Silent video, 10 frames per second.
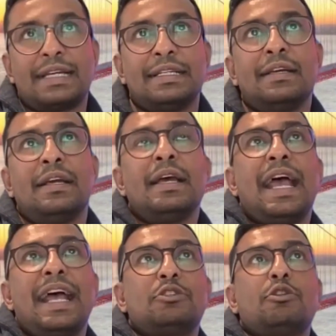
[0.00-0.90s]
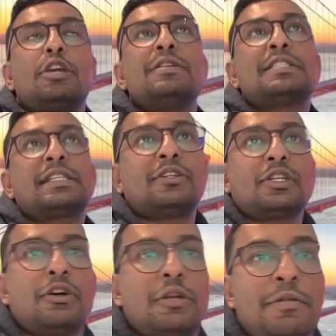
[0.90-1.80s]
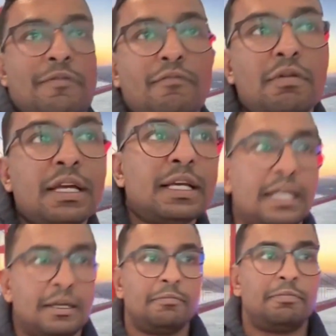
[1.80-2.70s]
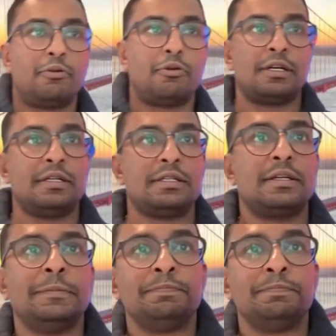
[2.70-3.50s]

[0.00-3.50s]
And so human skills are going to be really important.